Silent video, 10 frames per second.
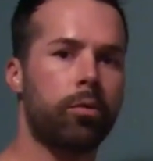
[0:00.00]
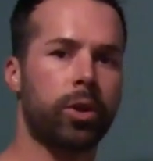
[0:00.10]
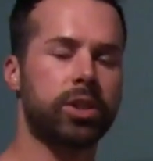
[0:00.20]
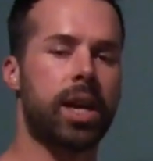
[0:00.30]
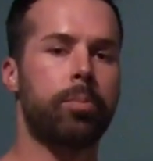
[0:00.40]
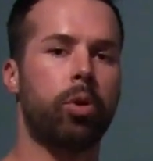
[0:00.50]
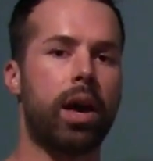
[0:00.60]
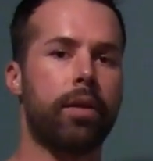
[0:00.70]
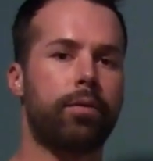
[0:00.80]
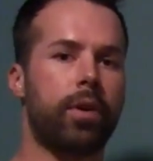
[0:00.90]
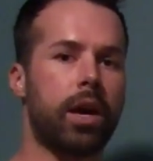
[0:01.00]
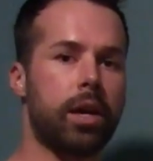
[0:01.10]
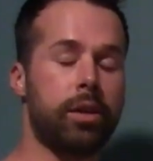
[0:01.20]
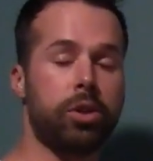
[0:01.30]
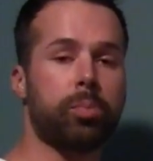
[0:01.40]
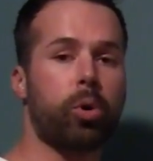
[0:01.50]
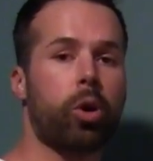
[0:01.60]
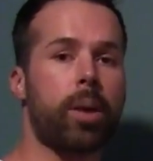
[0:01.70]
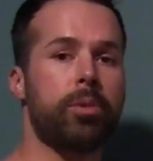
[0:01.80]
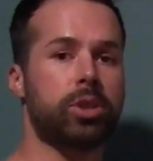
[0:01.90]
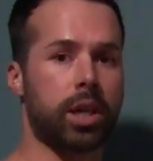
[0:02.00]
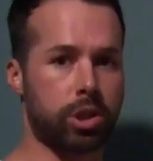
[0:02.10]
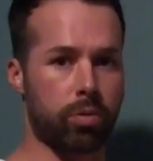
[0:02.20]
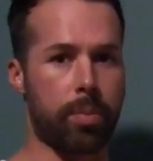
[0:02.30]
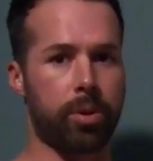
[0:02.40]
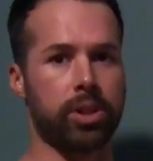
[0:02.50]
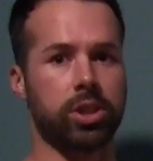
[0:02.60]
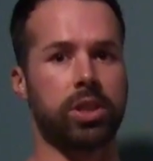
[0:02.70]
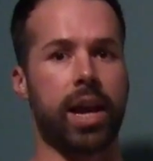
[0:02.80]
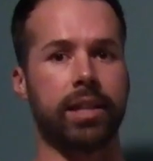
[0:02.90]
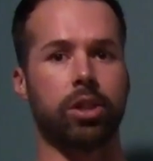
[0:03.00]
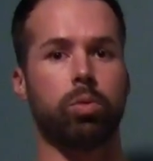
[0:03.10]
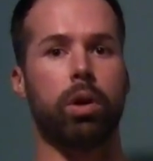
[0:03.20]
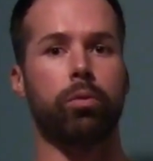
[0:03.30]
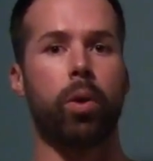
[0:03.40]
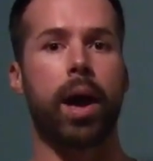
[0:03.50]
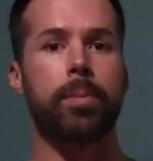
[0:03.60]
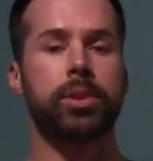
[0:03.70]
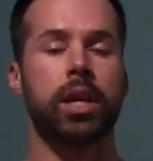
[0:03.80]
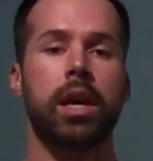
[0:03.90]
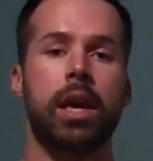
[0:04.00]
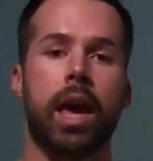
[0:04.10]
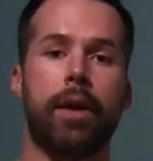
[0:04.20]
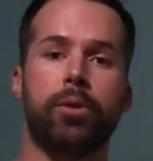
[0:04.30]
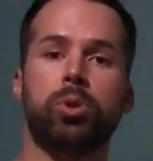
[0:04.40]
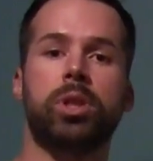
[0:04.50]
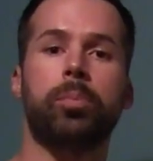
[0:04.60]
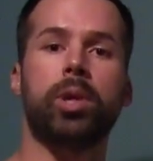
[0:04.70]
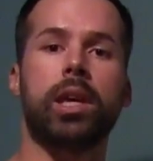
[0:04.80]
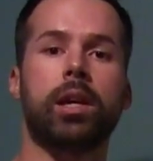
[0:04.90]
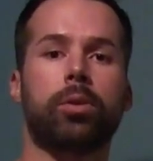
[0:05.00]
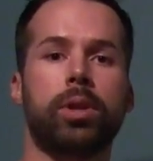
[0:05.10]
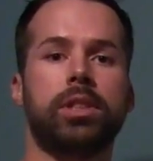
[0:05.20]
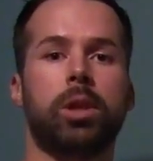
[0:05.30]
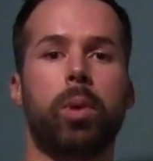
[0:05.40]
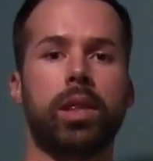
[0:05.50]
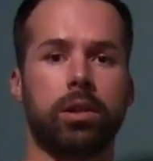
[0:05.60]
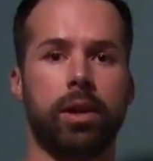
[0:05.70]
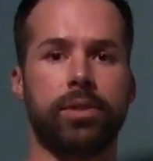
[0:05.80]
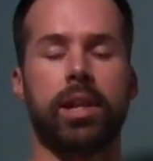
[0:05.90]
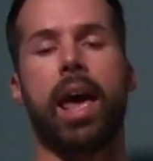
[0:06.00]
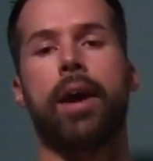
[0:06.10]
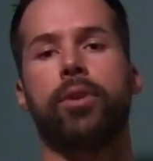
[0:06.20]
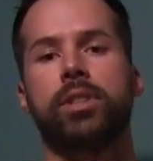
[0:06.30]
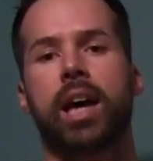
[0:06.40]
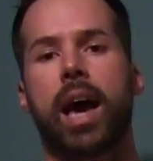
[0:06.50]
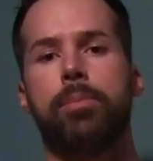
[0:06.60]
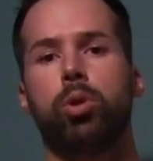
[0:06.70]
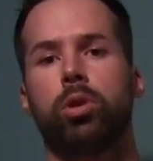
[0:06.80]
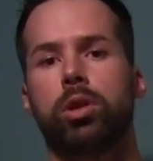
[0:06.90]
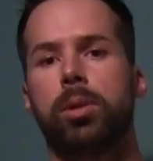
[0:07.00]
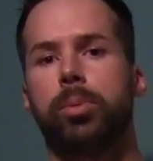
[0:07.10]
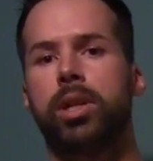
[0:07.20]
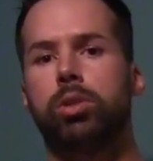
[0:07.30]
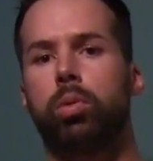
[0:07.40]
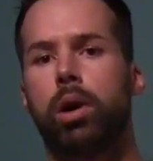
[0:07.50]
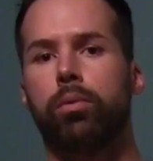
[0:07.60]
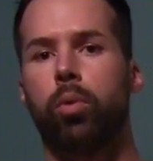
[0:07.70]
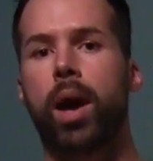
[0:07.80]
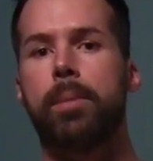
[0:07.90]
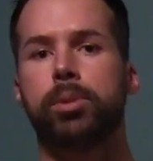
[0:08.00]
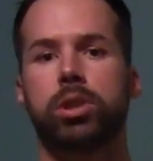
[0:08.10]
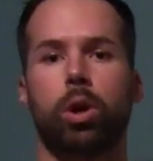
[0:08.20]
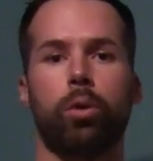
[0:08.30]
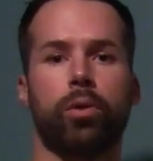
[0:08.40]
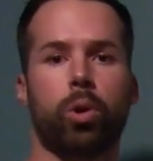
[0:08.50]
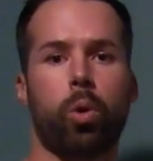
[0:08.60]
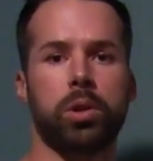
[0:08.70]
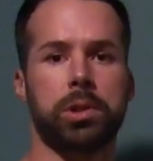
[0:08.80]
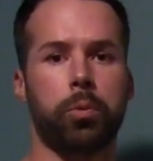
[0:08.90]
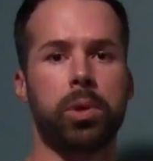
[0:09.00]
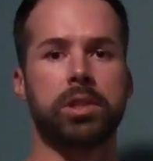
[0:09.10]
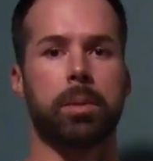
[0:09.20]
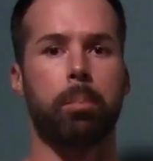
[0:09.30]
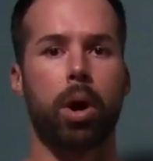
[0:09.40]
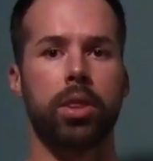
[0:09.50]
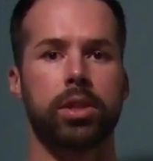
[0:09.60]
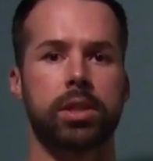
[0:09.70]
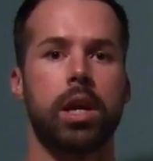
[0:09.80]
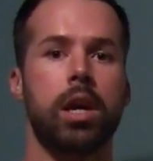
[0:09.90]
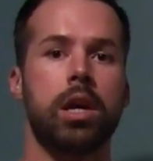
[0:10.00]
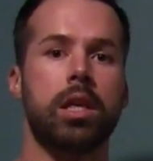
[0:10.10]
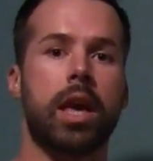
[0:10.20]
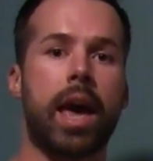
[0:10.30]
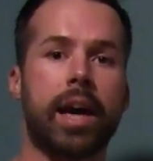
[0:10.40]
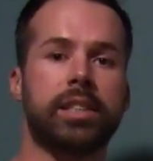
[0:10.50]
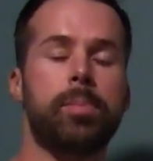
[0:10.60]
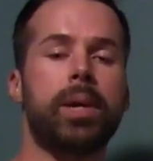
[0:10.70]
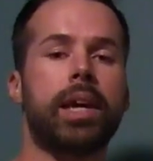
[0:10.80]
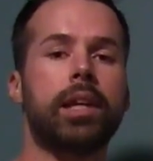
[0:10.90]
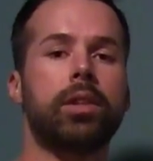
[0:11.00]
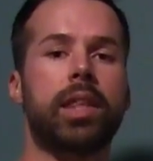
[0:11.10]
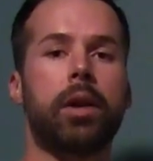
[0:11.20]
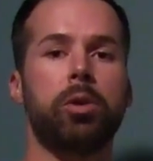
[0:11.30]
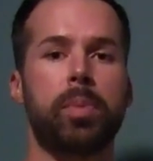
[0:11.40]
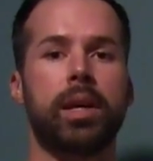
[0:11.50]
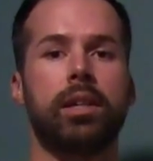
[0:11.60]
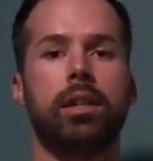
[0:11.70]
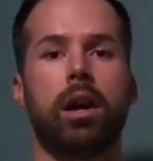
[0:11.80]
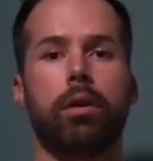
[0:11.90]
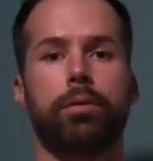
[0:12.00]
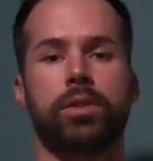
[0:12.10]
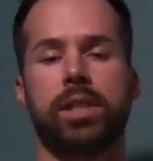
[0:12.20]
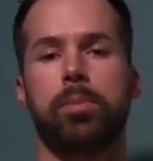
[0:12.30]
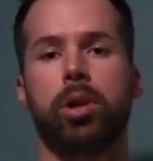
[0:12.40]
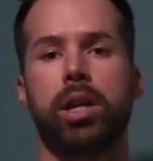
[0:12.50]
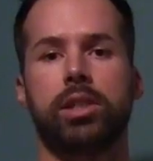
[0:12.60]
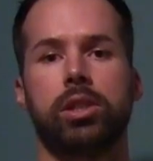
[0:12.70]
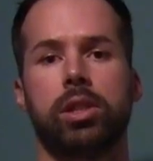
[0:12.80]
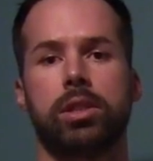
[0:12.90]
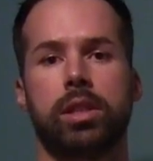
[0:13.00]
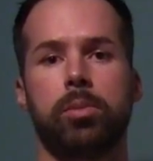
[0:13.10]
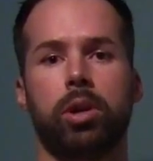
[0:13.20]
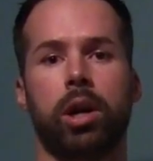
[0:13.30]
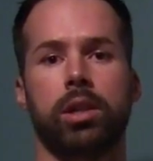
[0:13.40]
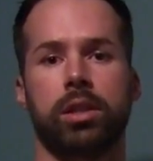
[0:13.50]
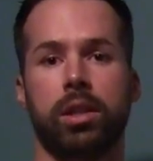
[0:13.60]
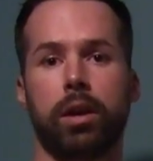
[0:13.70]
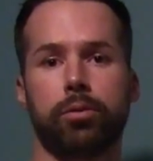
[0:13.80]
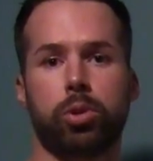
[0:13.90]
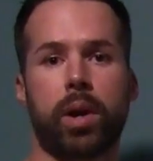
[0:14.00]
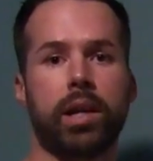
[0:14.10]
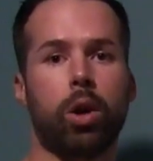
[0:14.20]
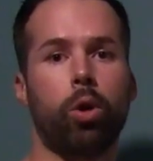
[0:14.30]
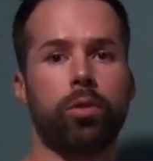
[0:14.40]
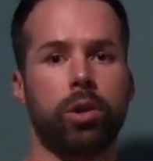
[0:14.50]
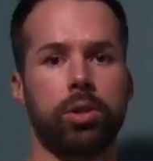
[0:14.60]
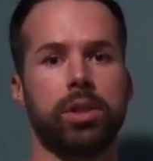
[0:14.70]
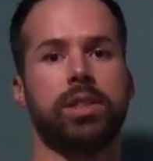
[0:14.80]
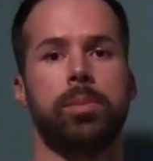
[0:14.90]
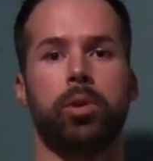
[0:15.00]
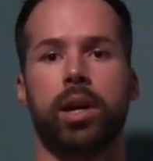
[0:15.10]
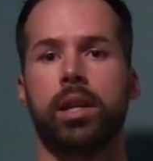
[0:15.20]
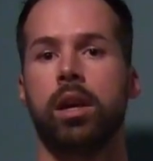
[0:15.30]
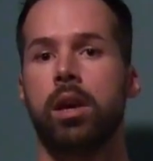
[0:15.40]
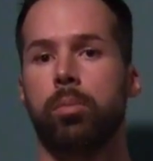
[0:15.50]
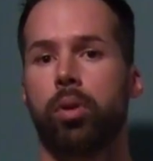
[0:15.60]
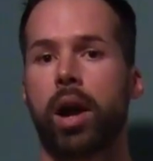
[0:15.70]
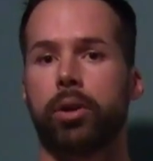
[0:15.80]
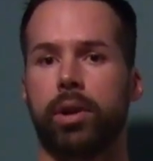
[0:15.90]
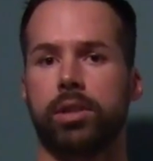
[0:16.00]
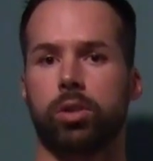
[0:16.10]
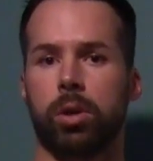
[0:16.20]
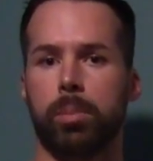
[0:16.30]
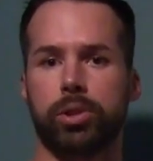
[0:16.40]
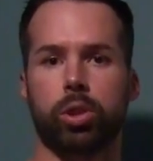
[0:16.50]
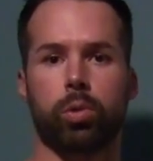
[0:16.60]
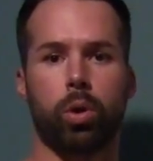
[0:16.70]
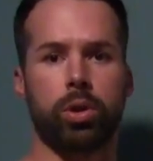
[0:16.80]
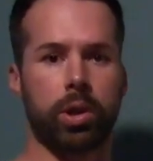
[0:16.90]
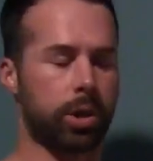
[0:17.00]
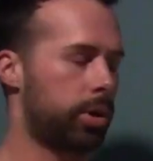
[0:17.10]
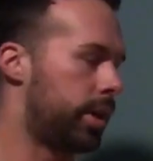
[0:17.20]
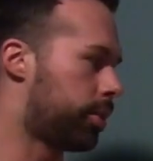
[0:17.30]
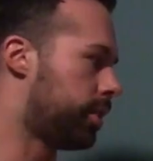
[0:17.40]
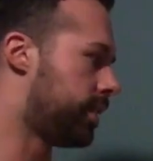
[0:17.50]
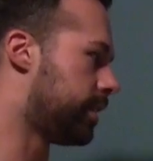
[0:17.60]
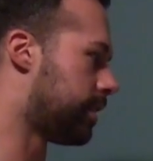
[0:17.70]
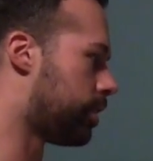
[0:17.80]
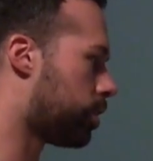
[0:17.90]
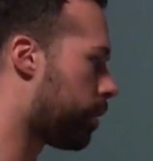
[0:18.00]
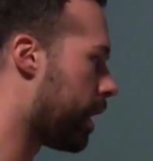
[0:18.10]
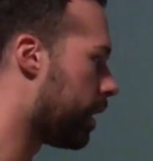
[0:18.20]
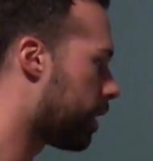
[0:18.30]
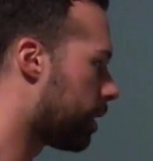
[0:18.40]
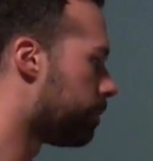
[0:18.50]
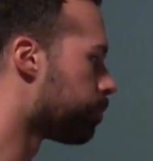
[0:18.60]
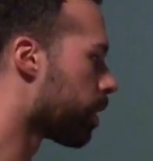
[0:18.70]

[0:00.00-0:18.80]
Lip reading: For example, if in your program you set your rep ranges to 8 to 12 reps, if you simply increase the weight you lifted every time you could complete 12 reps over a course of weeks or months, as a beginner, that would be enough stimulation to stimulate, or enough training overload to stimulate progress or muscle growth and increases in strength.